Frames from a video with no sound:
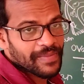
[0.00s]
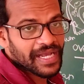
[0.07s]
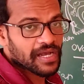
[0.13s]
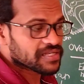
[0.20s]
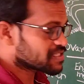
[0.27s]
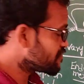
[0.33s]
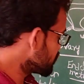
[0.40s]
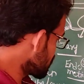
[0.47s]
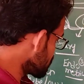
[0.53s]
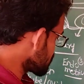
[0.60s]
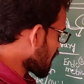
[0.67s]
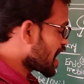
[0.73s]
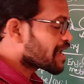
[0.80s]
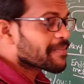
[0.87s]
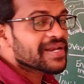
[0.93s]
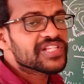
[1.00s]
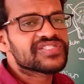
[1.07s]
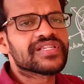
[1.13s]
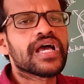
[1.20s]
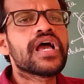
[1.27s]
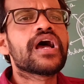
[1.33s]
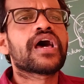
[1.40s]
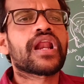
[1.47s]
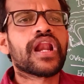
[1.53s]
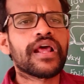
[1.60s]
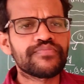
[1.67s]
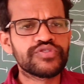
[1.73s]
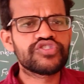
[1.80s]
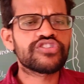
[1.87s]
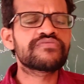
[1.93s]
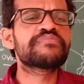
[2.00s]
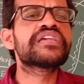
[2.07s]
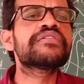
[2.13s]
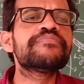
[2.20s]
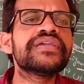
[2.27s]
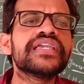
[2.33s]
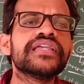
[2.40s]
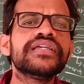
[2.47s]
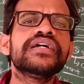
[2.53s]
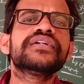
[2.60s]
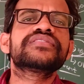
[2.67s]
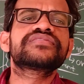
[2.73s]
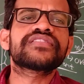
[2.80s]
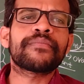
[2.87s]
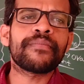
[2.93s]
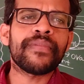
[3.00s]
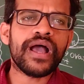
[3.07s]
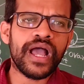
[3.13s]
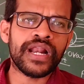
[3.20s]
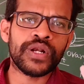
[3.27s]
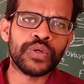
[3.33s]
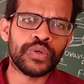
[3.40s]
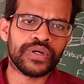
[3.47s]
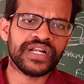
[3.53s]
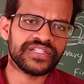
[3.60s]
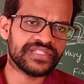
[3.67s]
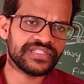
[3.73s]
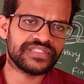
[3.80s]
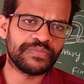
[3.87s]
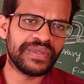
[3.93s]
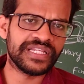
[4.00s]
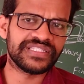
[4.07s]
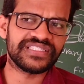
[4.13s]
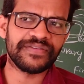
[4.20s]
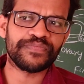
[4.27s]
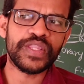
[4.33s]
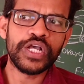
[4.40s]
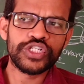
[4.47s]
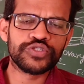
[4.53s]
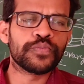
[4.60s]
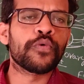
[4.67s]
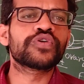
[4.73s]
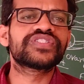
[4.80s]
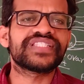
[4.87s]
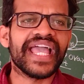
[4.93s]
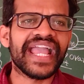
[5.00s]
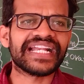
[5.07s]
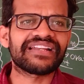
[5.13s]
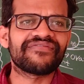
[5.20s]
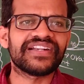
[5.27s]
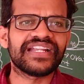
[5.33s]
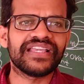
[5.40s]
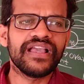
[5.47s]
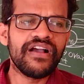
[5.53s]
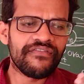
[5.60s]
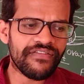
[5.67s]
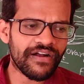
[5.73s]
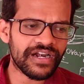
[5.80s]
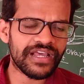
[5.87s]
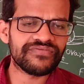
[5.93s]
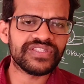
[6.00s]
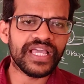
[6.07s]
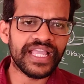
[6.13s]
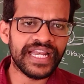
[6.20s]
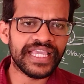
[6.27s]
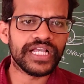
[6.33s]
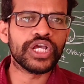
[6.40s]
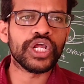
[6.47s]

Because of this hymen is rupture, may be some unknown reasons, means sports activity, fall down any